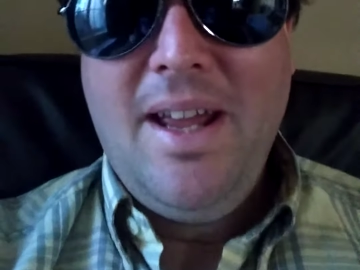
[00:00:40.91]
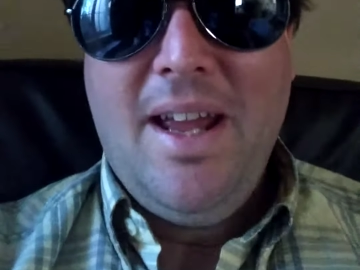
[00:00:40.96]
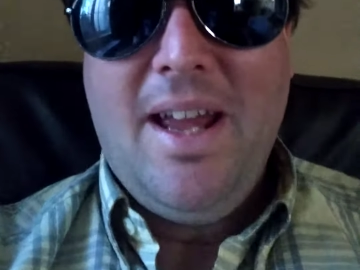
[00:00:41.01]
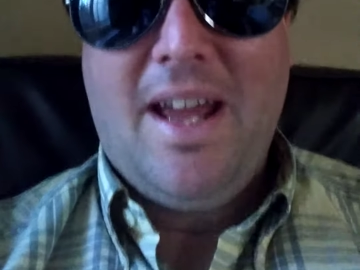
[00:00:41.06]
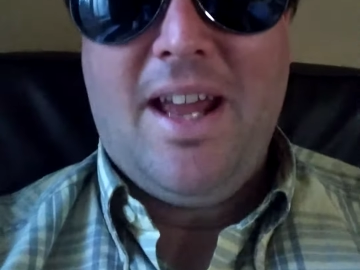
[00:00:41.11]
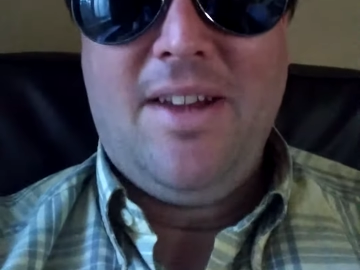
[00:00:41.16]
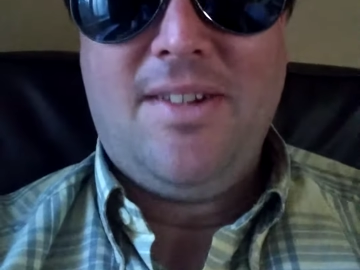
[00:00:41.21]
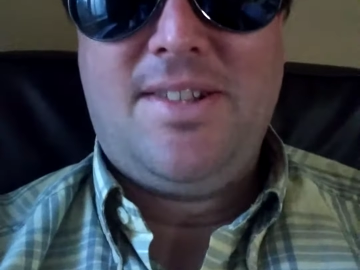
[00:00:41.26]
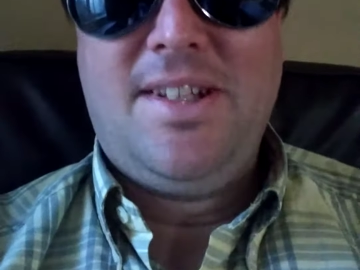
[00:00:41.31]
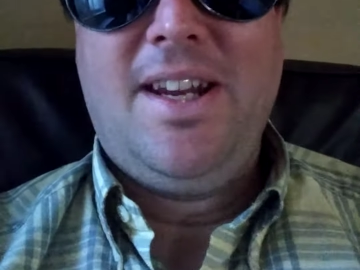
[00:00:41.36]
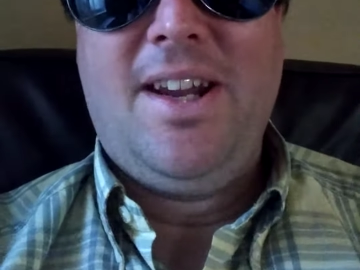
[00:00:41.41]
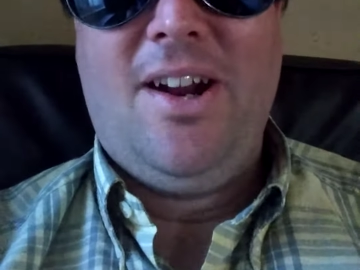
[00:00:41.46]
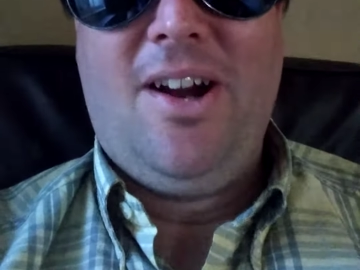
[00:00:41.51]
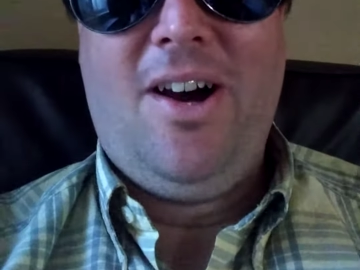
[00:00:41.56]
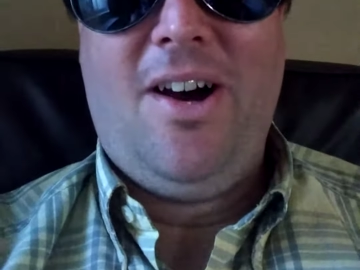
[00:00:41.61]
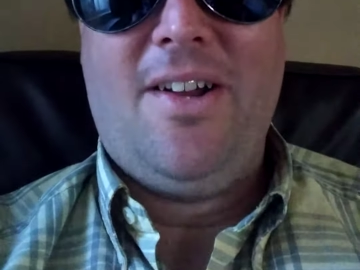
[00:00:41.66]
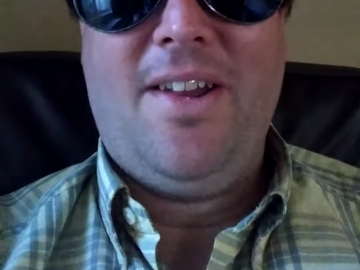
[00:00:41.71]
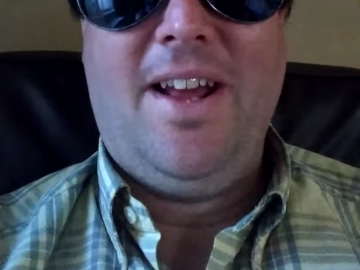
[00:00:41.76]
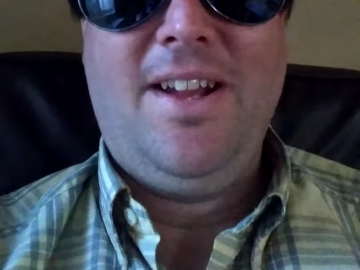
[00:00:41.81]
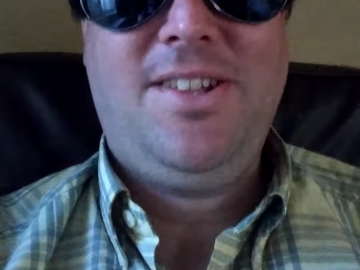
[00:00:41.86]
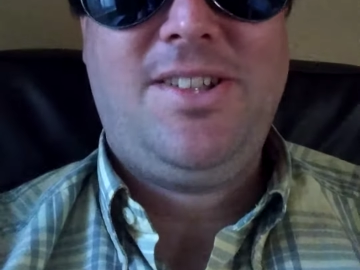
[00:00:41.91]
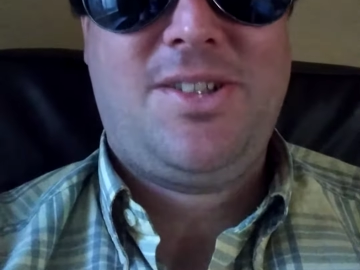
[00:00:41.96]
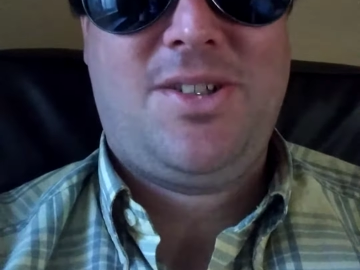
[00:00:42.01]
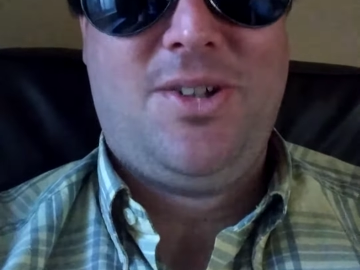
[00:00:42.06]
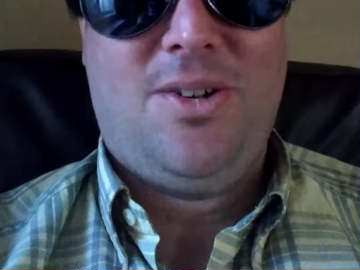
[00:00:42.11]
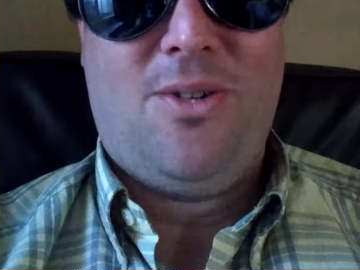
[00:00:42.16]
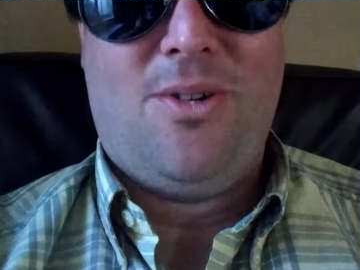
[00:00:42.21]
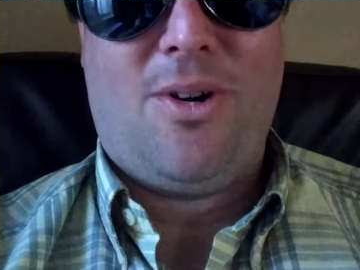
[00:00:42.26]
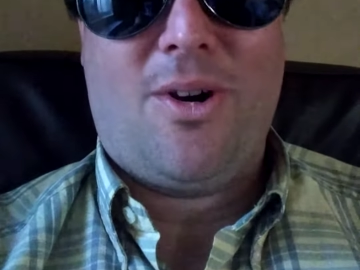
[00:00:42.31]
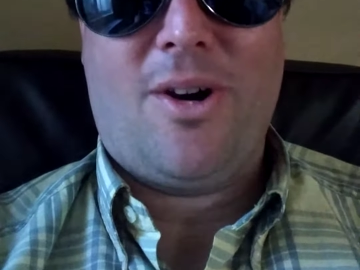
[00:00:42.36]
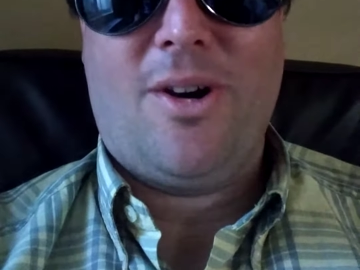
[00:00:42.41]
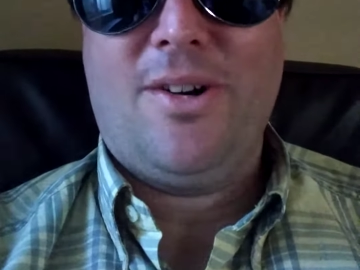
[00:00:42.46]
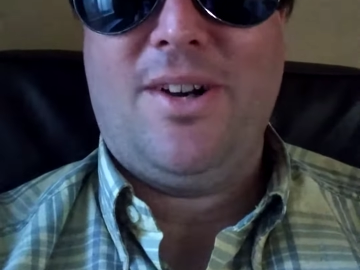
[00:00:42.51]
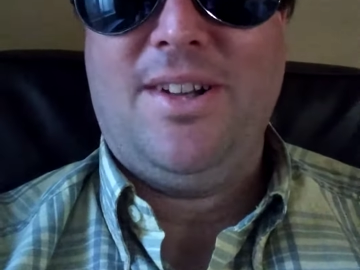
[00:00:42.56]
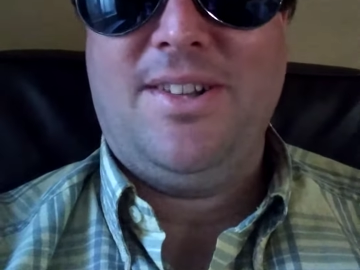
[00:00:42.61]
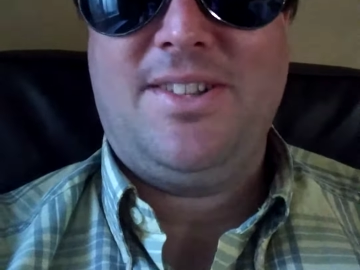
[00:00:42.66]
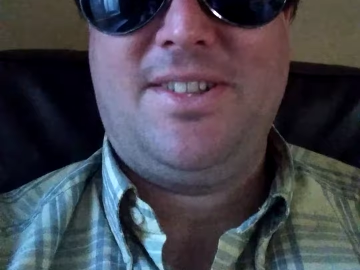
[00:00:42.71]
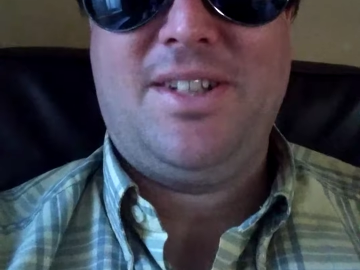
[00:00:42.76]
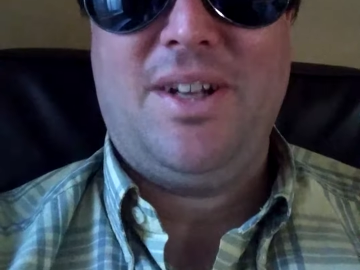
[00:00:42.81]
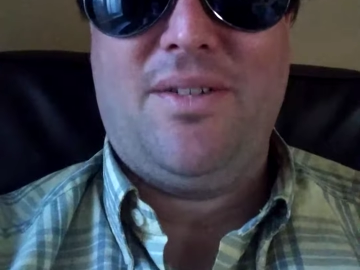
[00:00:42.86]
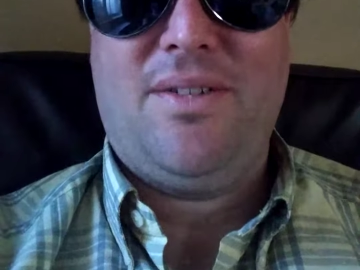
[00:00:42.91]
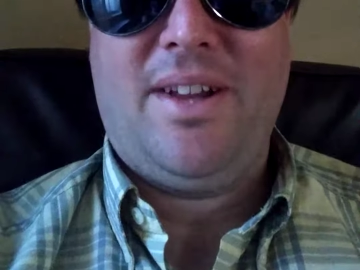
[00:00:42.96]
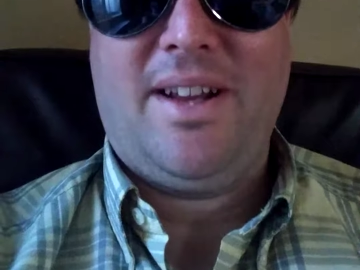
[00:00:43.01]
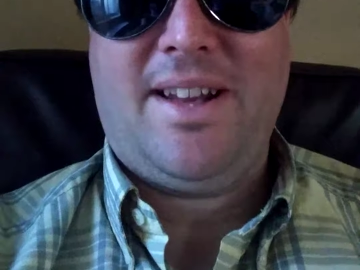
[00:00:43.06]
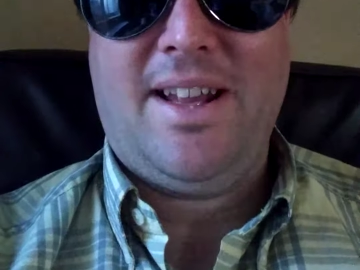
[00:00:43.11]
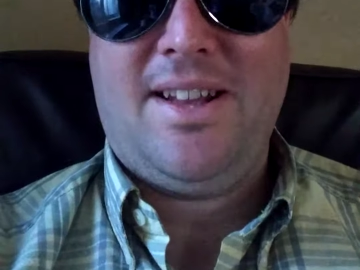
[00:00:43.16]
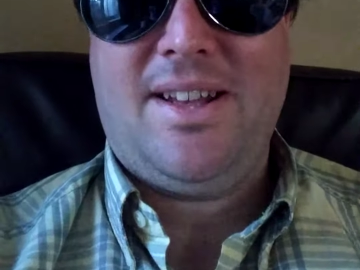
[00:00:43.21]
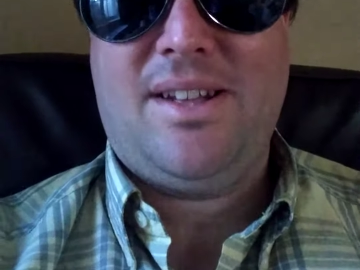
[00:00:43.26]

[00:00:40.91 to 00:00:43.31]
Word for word: and I was thinking, oh, that's cool art and stuff like that.